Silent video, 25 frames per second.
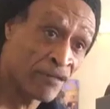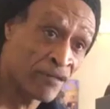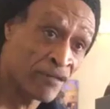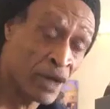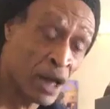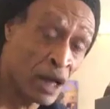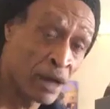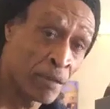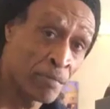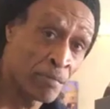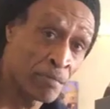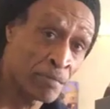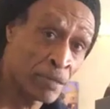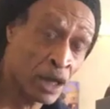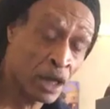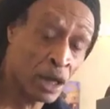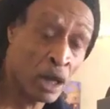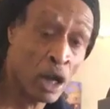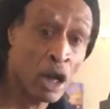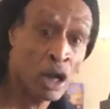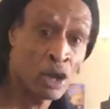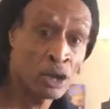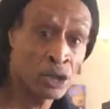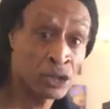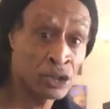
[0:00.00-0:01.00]
have
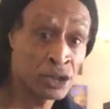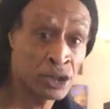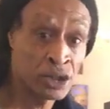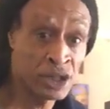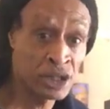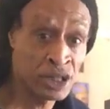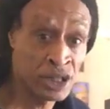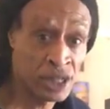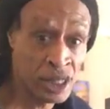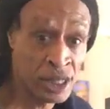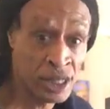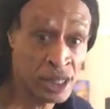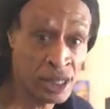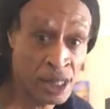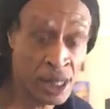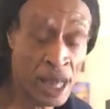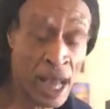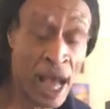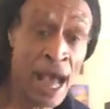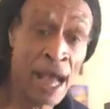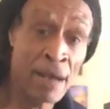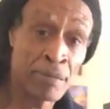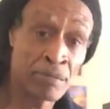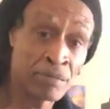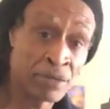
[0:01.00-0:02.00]
class
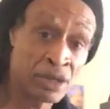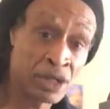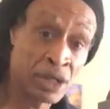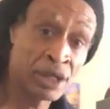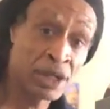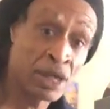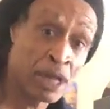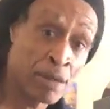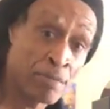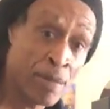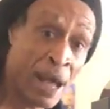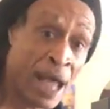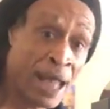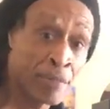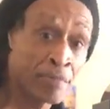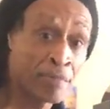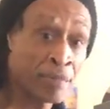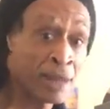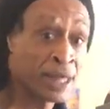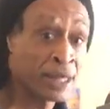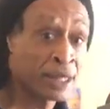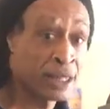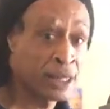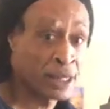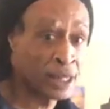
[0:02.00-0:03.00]
D amps in the
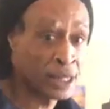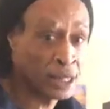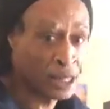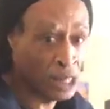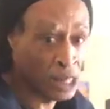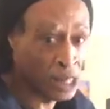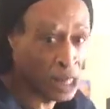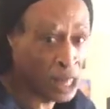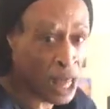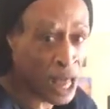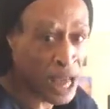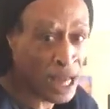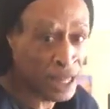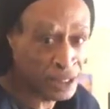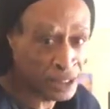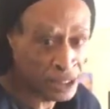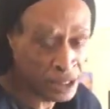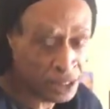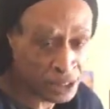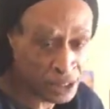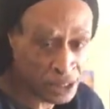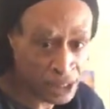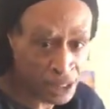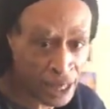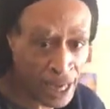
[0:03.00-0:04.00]
back, making it
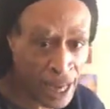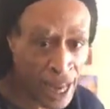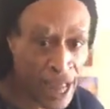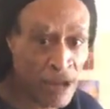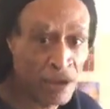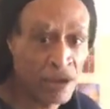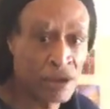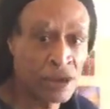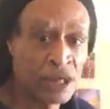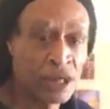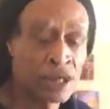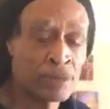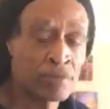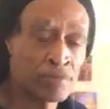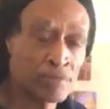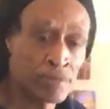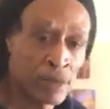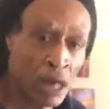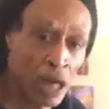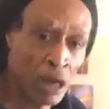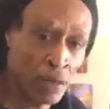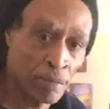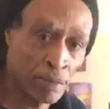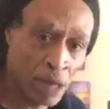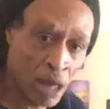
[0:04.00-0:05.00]
lighter to carry
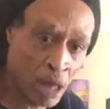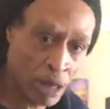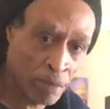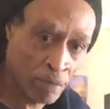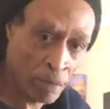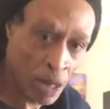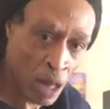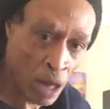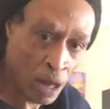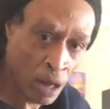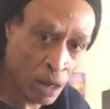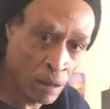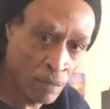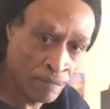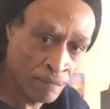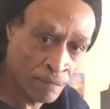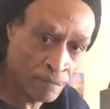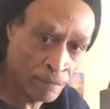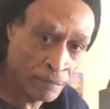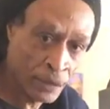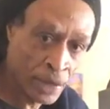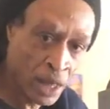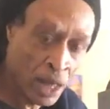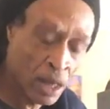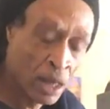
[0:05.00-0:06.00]
and blah blah
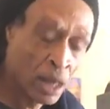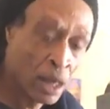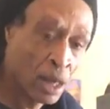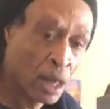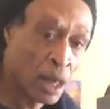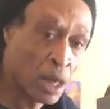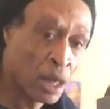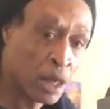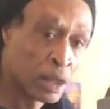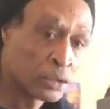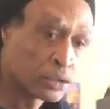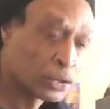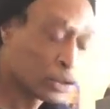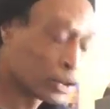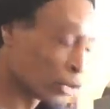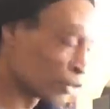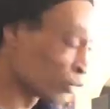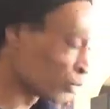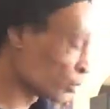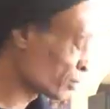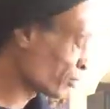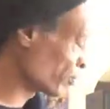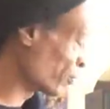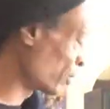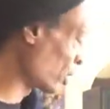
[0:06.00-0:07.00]
blah,
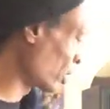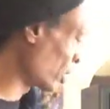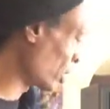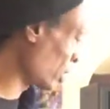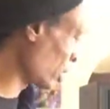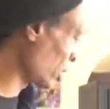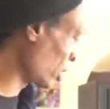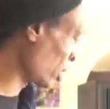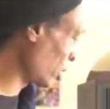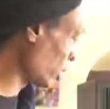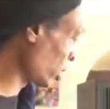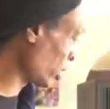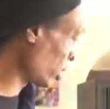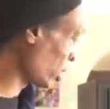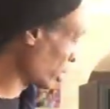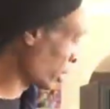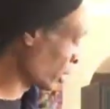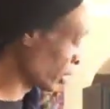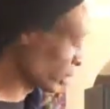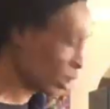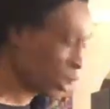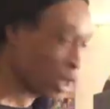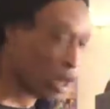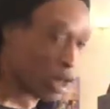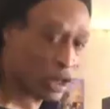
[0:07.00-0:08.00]
John's put
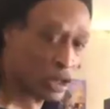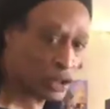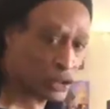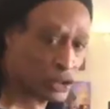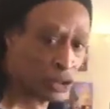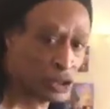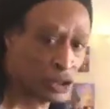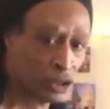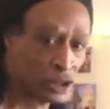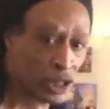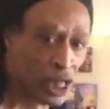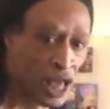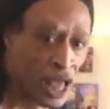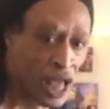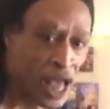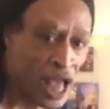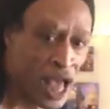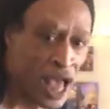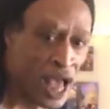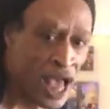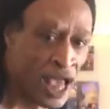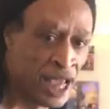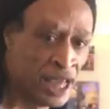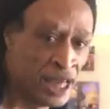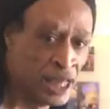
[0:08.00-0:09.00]
a class
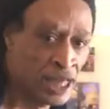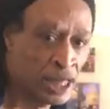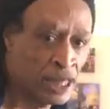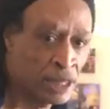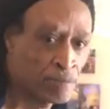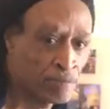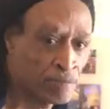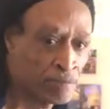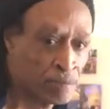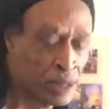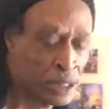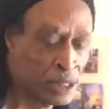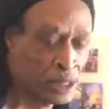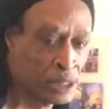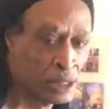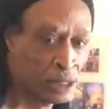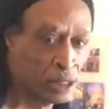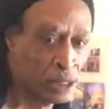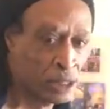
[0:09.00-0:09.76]
AB,